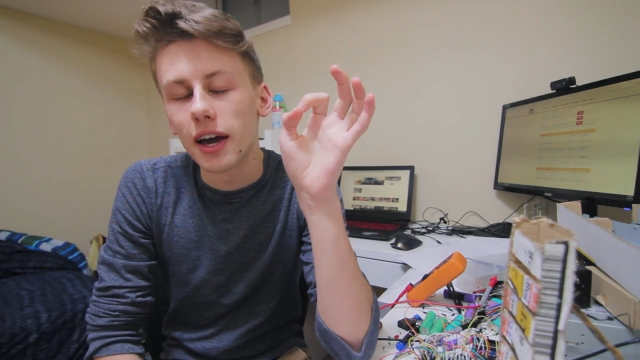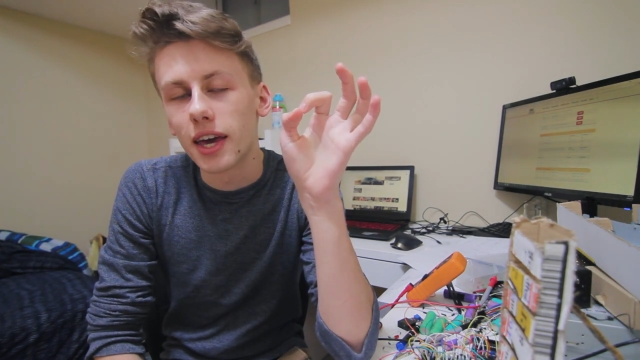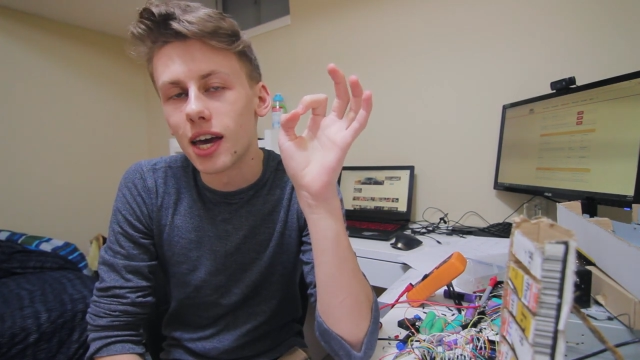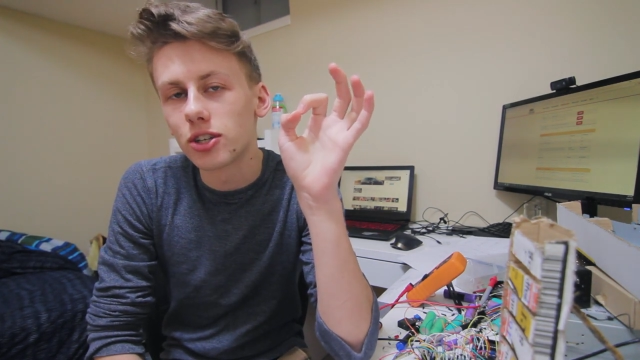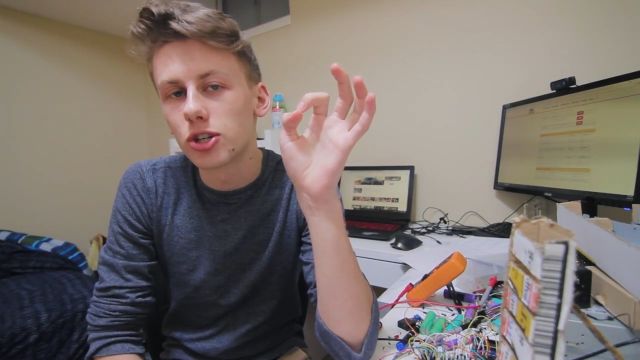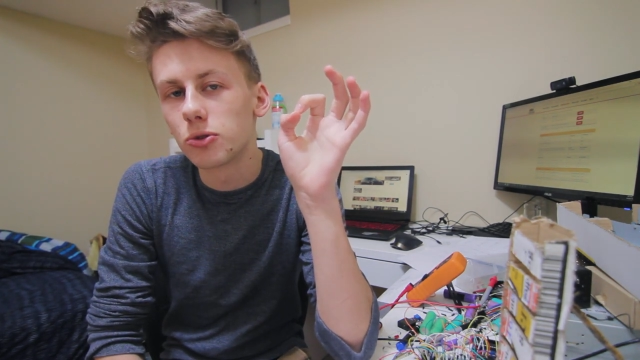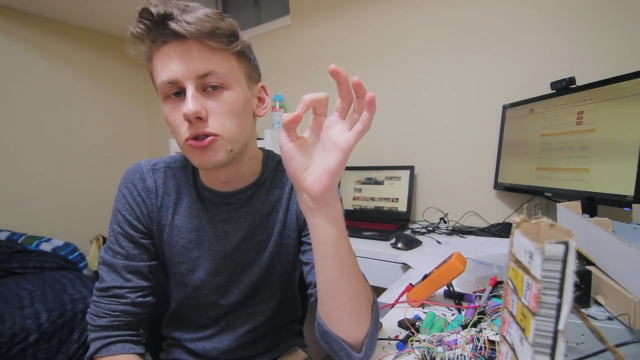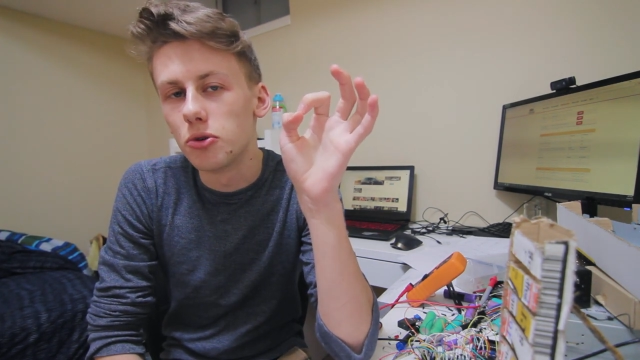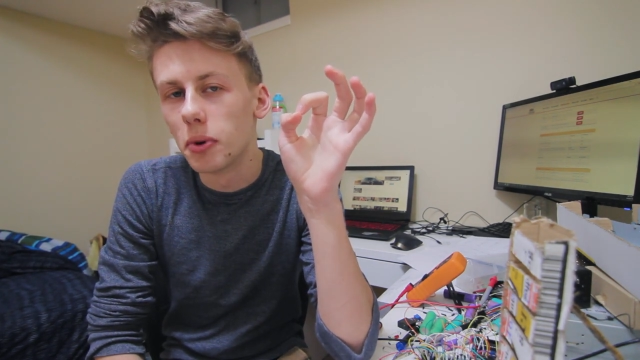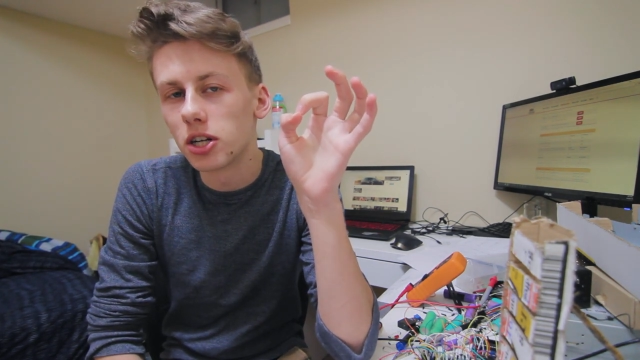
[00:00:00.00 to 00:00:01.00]
I can't show
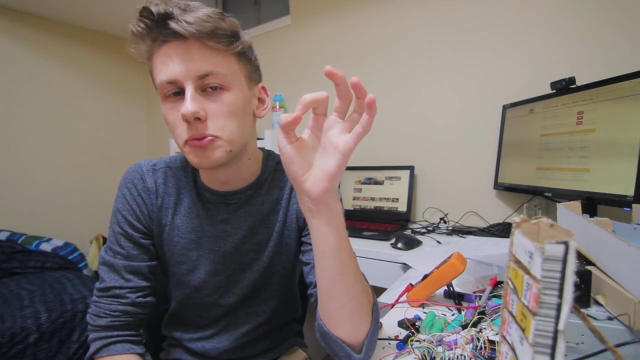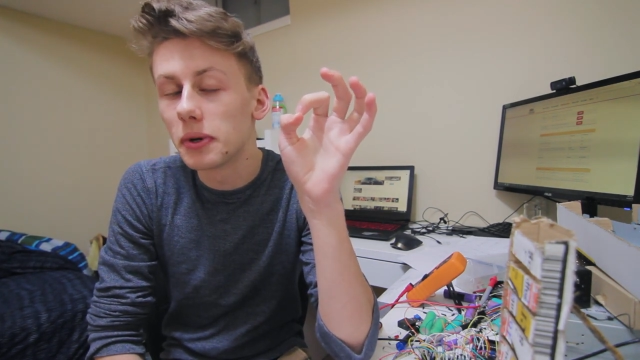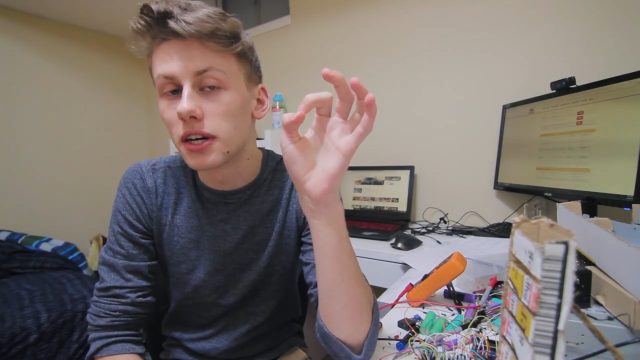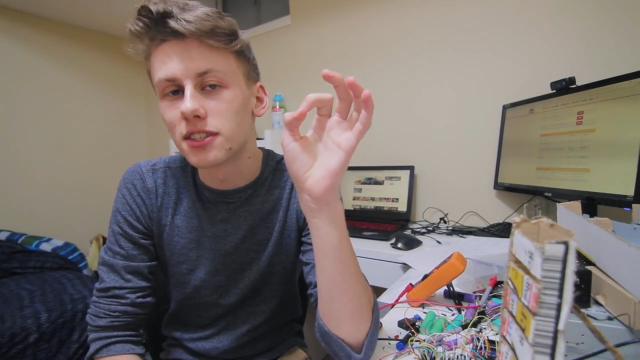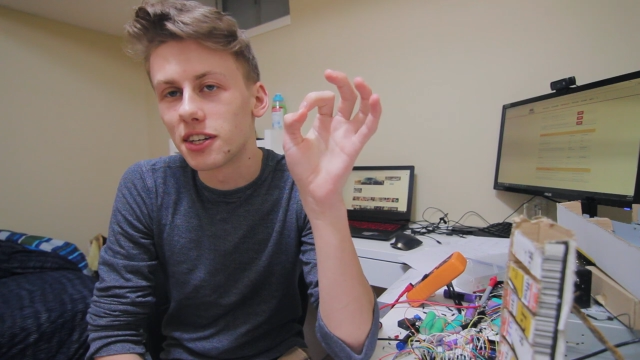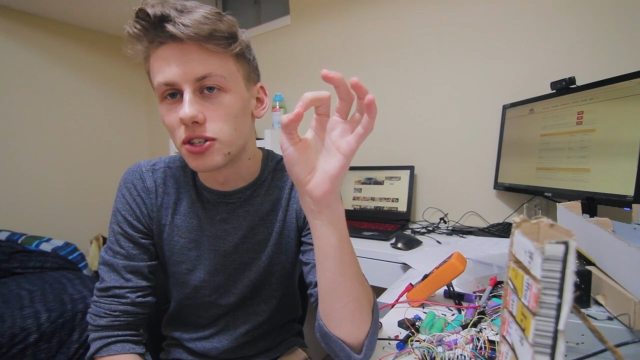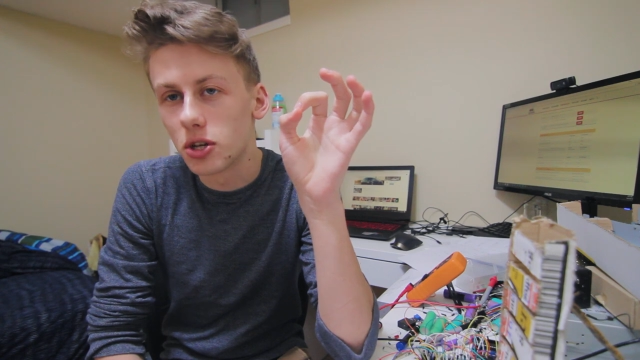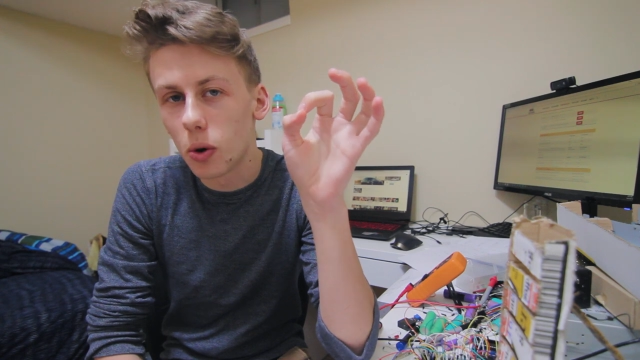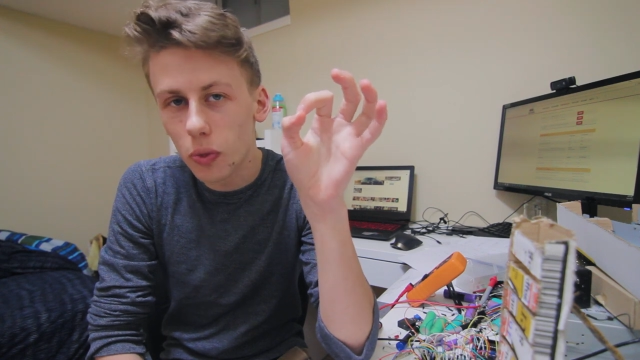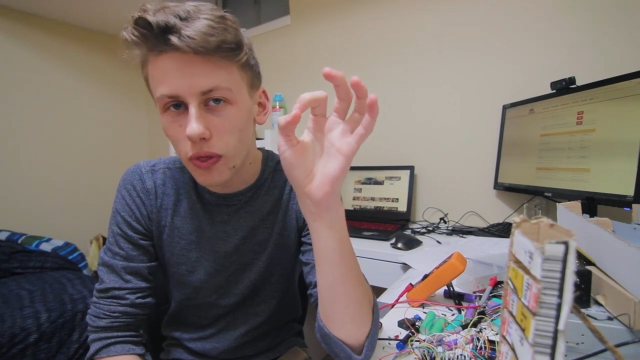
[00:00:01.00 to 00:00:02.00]
too much because I
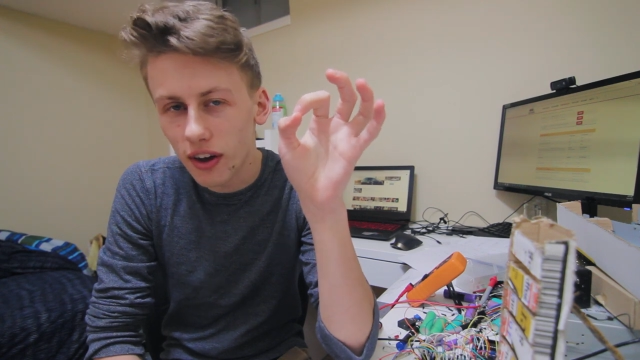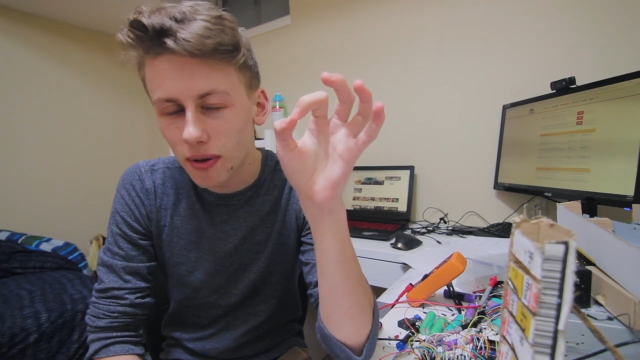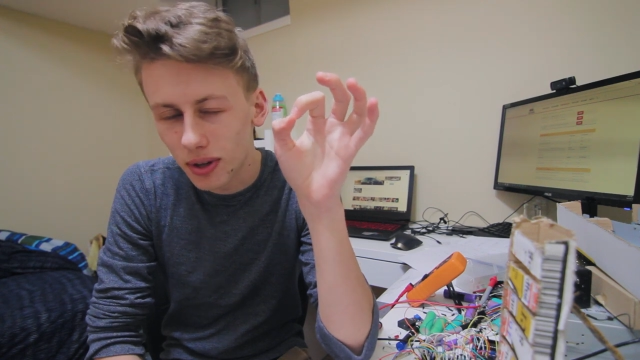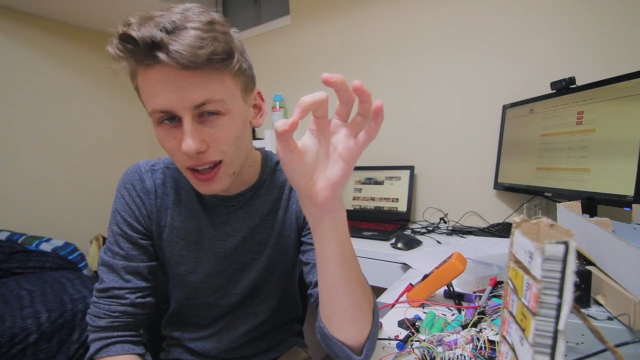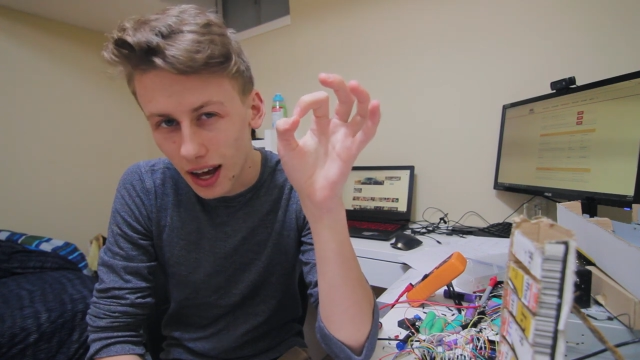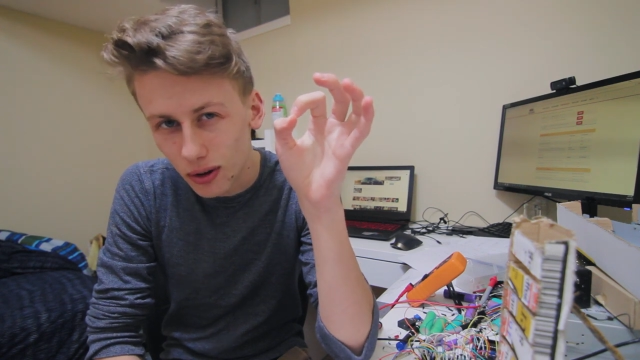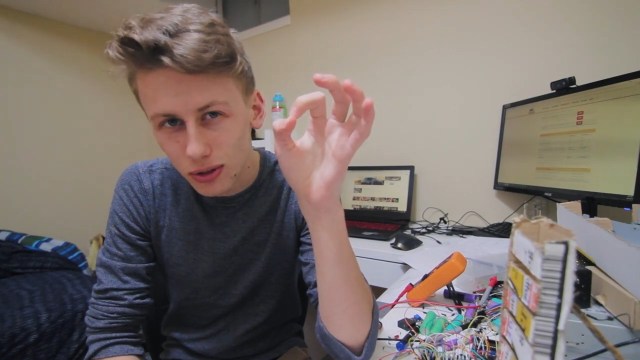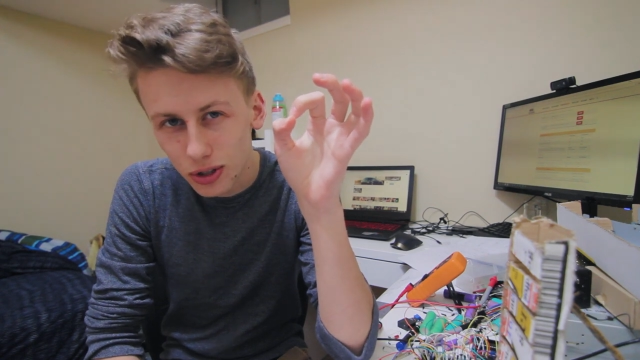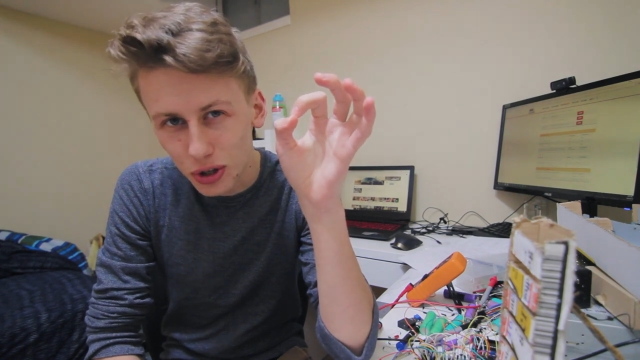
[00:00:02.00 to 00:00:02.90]
don't think I'm allowed